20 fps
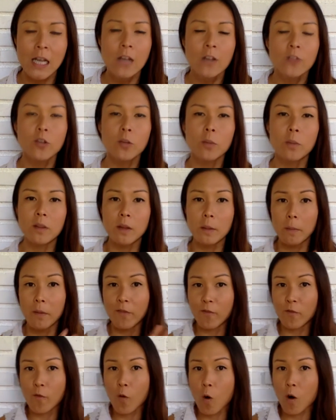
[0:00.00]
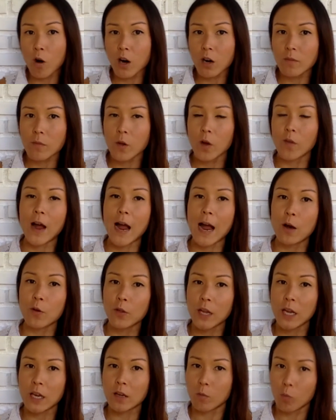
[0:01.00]
So but the before of
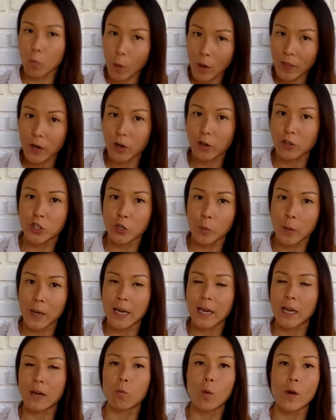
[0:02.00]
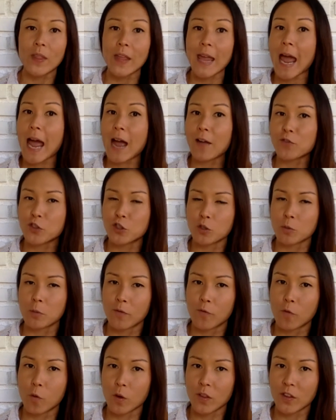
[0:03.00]
how they, what they are doing and what they have to do
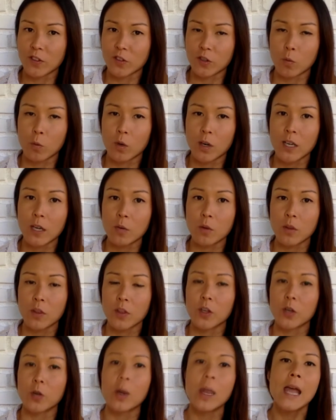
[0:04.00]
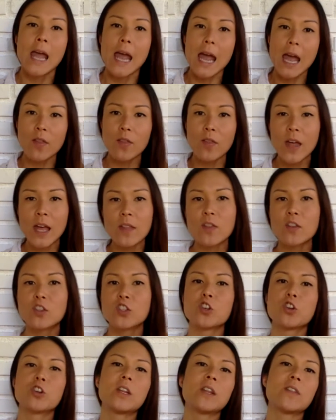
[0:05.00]
before they start working with you, and then the
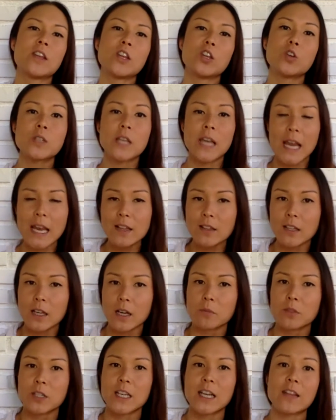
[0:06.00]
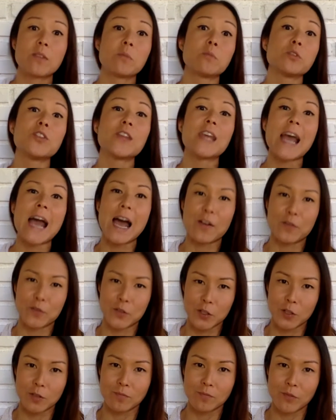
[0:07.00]
journey that you take them to get them to the
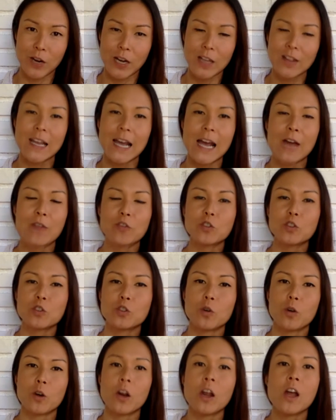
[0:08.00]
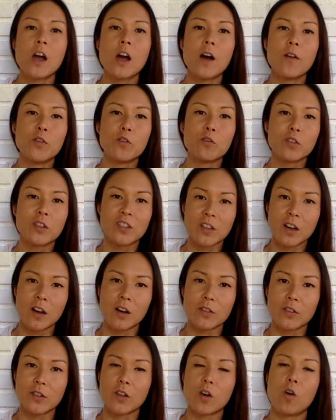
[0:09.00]
after, right? The after door of the
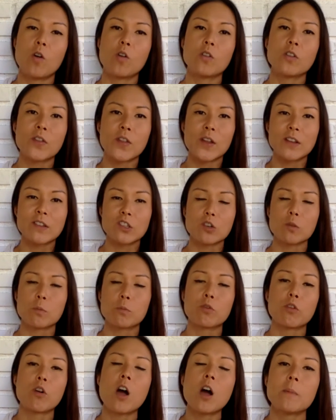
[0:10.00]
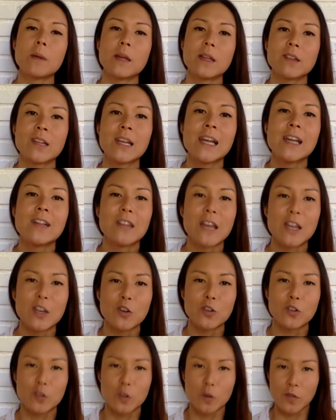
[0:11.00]
results, all the things that you promise that
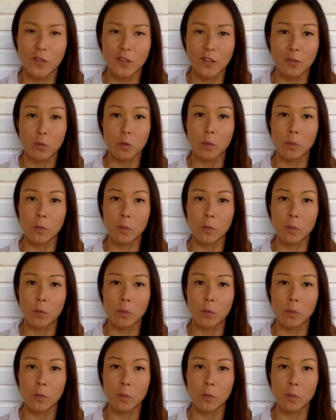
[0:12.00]
your services will